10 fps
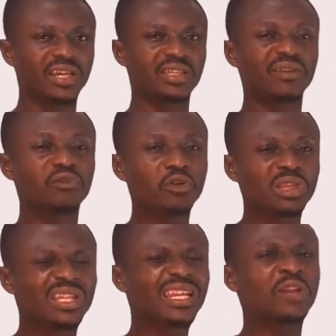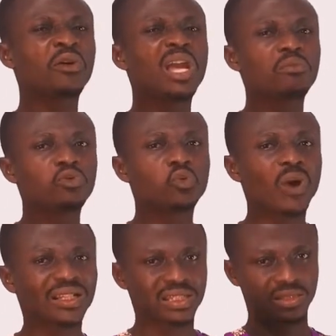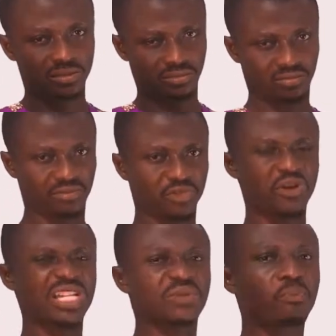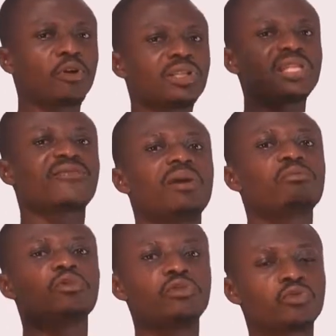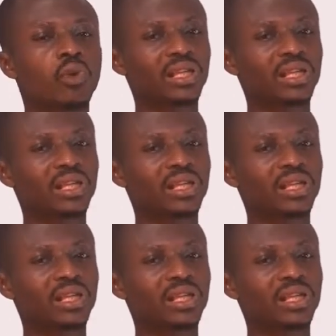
they are not able to transport this farm produce to